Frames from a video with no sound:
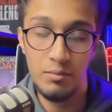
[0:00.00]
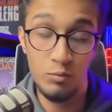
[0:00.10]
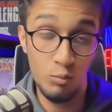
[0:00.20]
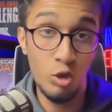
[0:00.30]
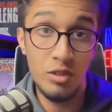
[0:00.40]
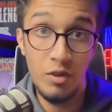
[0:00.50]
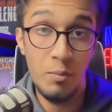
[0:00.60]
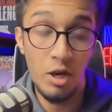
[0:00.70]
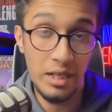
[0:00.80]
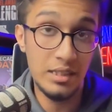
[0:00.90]
most of your
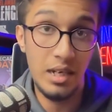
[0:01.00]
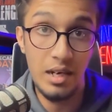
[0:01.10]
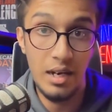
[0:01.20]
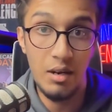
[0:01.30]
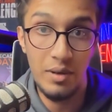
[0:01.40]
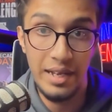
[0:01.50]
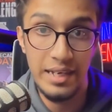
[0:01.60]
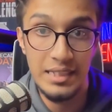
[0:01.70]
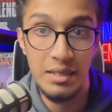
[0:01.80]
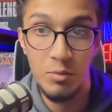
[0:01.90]
podcasts are around like
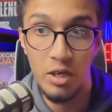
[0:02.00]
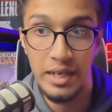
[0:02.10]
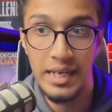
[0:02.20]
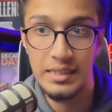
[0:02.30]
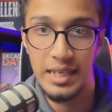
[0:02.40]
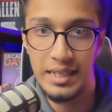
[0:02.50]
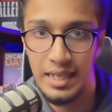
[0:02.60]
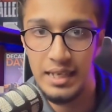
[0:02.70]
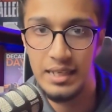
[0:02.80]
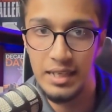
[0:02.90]
wrestling podcast and
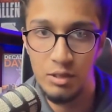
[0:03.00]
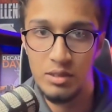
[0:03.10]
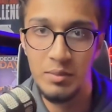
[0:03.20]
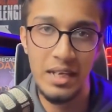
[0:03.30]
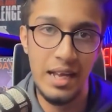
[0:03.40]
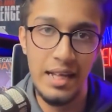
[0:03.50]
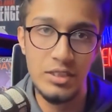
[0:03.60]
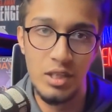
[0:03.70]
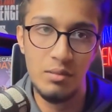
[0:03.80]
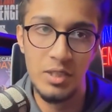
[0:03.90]
then you know something
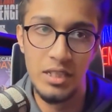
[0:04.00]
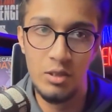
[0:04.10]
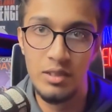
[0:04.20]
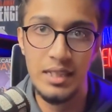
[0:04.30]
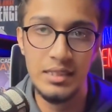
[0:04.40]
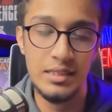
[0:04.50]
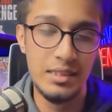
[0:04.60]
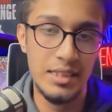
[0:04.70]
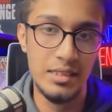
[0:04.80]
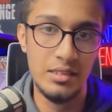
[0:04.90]
else comes in you know, that's
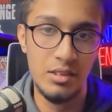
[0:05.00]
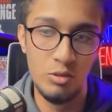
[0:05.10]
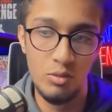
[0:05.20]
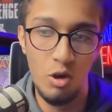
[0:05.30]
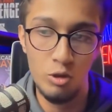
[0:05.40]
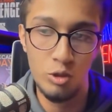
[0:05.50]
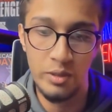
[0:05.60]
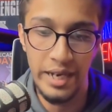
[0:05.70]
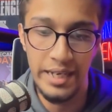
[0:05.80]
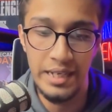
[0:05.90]
that's also
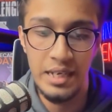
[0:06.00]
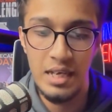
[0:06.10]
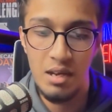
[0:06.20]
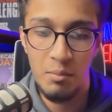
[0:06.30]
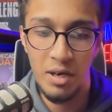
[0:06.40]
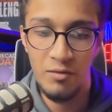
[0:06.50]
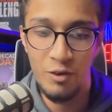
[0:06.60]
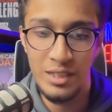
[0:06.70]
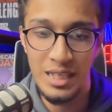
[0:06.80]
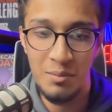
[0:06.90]
great but
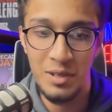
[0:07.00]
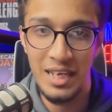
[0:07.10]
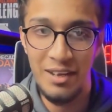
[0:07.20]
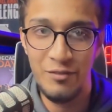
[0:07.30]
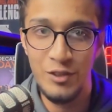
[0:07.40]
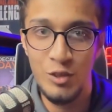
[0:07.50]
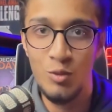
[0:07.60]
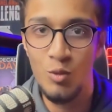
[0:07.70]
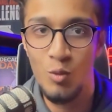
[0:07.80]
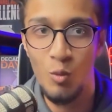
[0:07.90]
for example if you
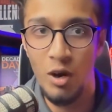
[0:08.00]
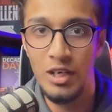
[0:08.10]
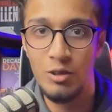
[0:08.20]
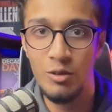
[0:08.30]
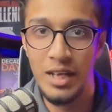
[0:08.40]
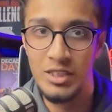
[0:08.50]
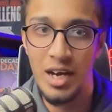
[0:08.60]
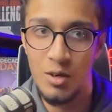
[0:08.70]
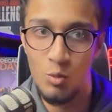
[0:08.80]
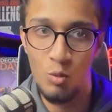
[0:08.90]
wanted to like
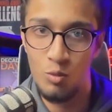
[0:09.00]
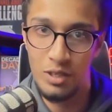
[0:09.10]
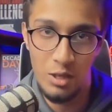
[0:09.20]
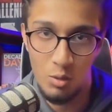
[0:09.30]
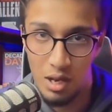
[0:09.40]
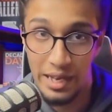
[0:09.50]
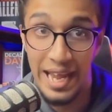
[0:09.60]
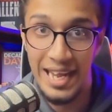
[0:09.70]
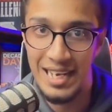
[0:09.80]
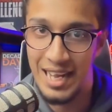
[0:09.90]
start you know
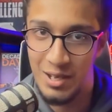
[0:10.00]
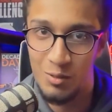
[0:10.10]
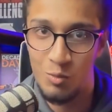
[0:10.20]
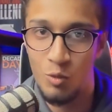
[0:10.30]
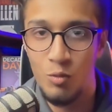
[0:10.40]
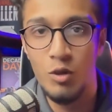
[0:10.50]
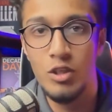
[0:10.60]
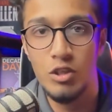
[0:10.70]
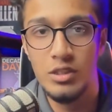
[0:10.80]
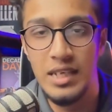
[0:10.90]
again like what would
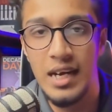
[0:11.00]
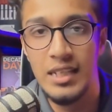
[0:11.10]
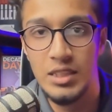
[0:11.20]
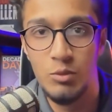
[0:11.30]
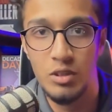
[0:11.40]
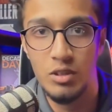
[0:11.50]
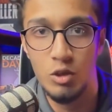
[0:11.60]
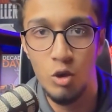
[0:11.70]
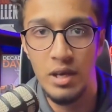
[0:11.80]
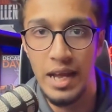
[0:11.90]
your strategy would
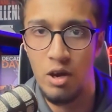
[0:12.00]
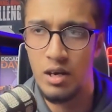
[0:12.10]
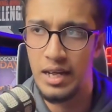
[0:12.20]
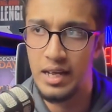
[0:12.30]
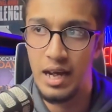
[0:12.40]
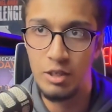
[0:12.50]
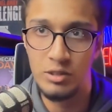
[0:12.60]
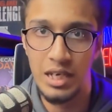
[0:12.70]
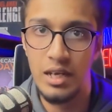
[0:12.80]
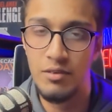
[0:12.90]
look like or like are you
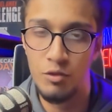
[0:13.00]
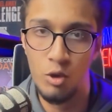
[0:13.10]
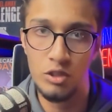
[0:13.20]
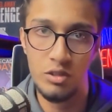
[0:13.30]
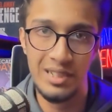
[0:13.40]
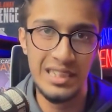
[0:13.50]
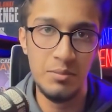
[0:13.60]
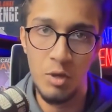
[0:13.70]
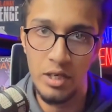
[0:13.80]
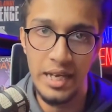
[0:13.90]
still going to focus on
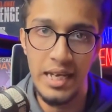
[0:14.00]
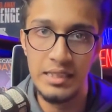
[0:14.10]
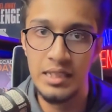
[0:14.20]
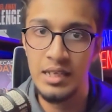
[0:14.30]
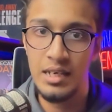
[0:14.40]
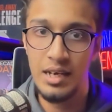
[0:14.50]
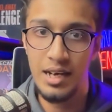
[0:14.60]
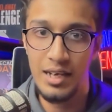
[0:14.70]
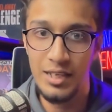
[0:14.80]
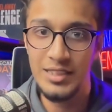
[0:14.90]
wrestling podcast
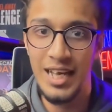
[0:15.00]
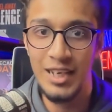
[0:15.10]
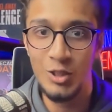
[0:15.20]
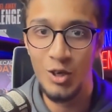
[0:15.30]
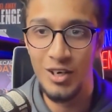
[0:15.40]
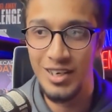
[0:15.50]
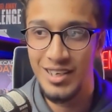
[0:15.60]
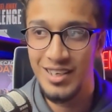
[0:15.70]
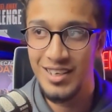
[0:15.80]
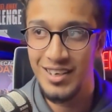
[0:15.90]
uh, is that your
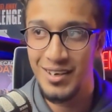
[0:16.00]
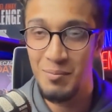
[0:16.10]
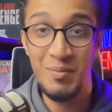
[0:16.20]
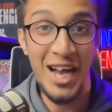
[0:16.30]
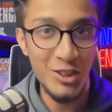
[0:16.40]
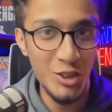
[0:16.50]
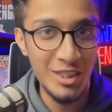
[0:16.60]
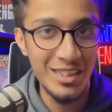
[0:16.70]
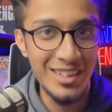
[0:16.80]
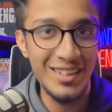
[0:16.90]
uh,
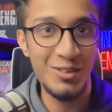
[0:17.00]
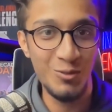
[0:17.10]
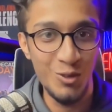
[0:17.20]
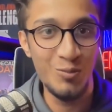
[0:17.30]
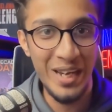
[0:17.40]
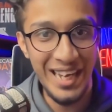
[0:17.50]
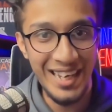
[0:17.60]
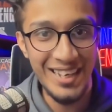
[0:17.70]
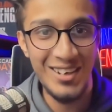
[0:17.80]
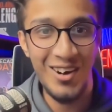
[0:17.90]
passion would
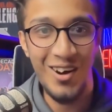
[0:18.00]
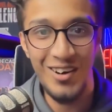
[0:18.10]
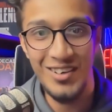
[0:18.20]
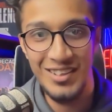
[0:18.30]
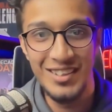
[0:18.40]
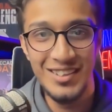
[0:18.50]
be or